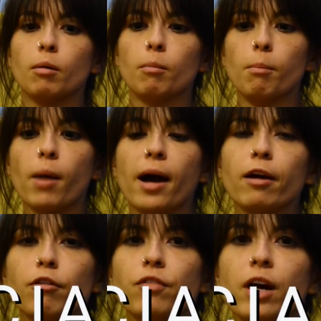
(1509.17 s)

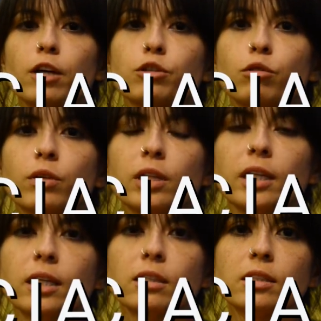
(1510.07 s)
myofascial
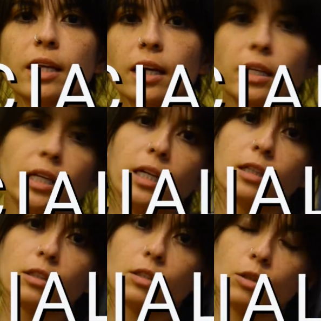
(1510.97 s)
release
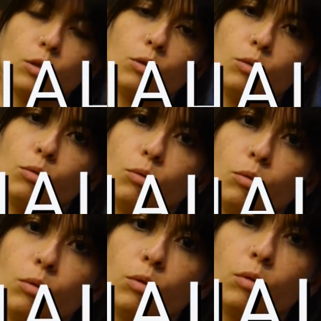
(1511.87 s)
techniques
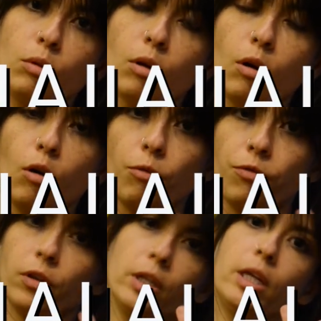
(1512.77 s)
to
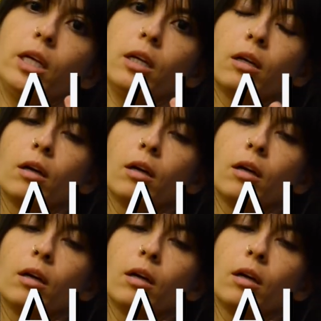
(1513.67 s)
hopefully